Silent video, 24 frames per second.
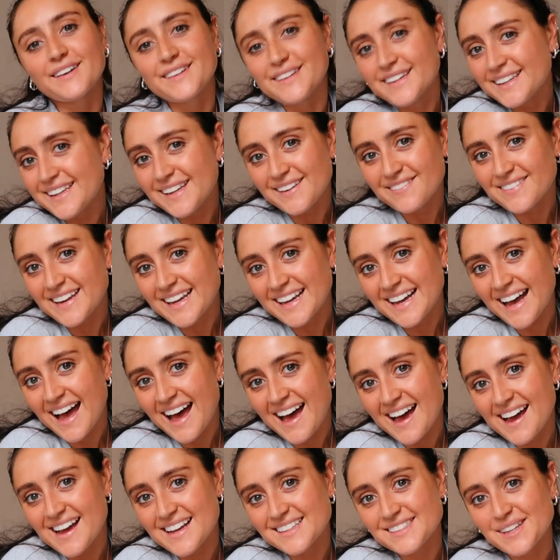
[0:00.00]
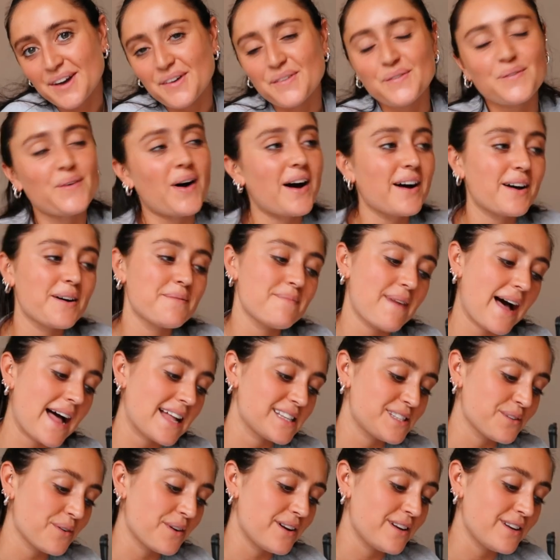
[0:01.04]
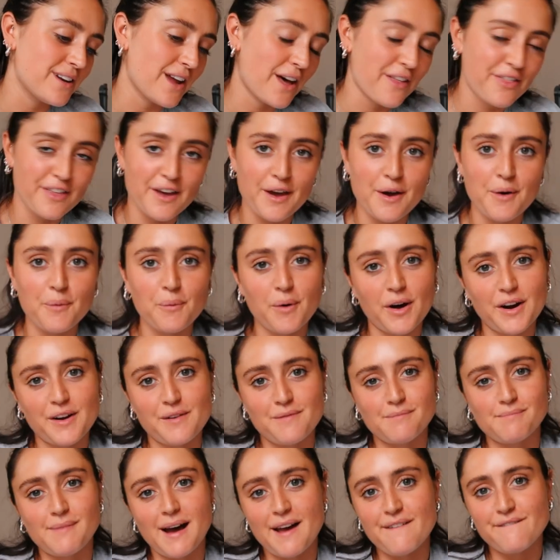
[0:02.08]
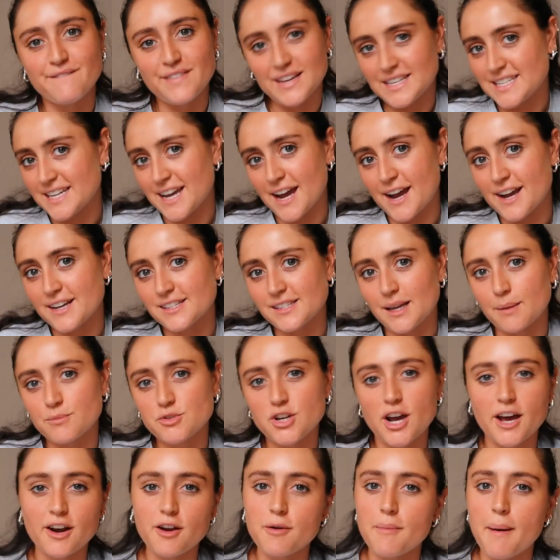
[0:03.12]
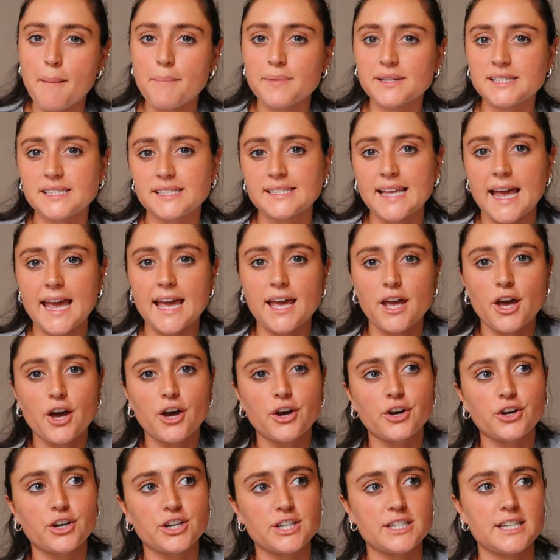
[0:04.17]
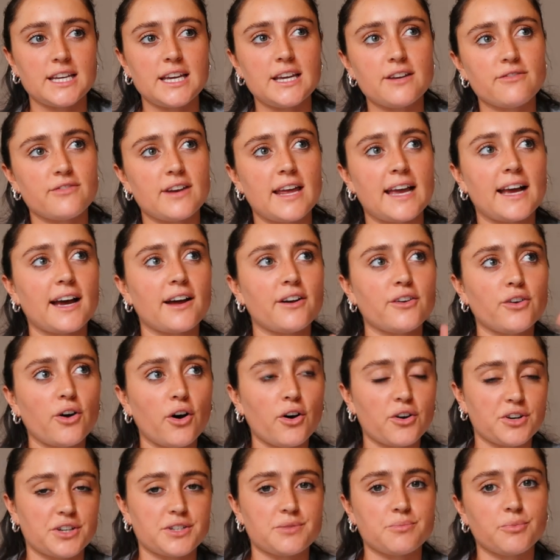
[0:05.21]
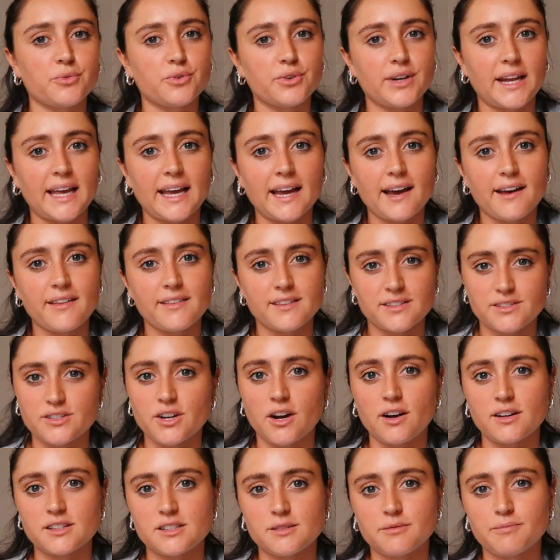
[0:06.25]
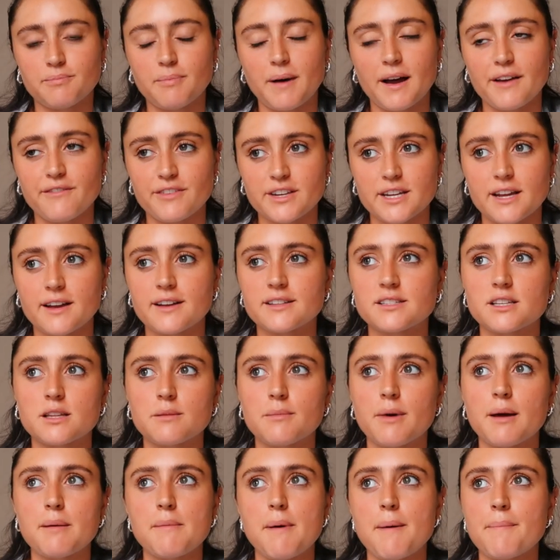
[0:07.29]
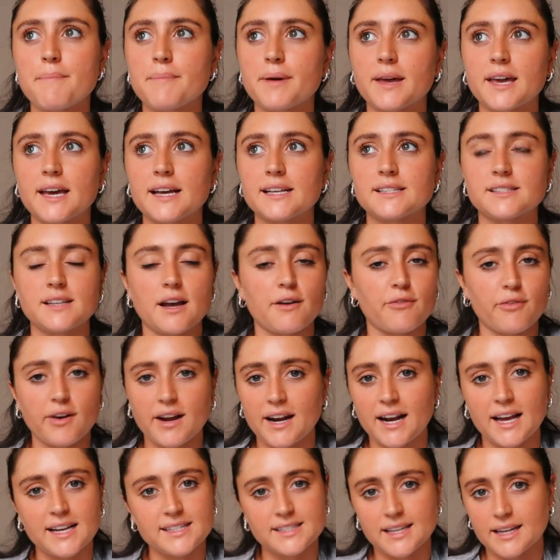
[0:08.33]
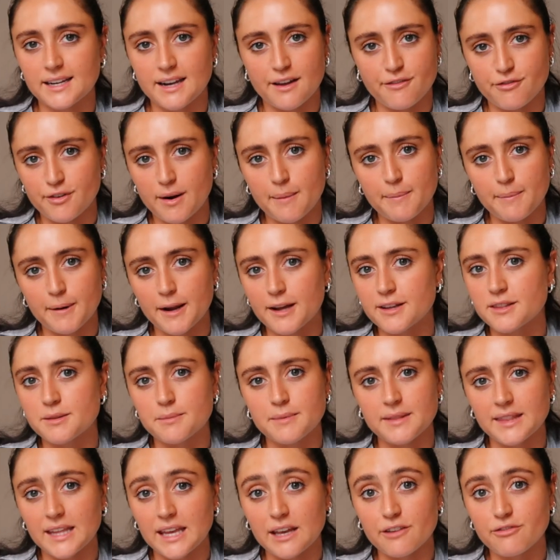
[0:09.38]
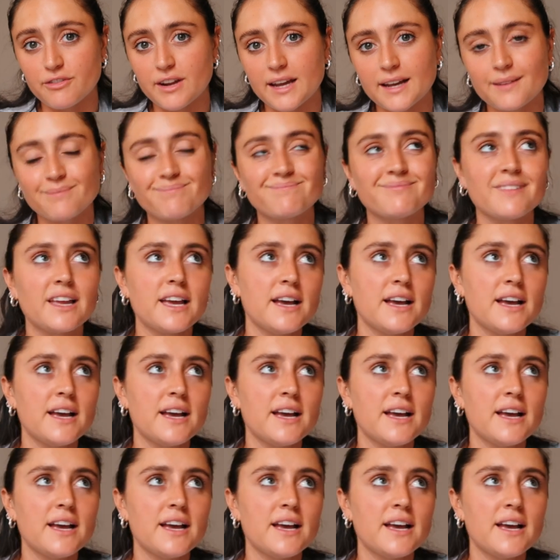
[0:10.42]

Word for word: Good evening guys, and welcome back to another one of my videos. I'm trying to remember to say good evening and not good morning at the start of my videos at the moment, because I've realized I never upload them in the evening,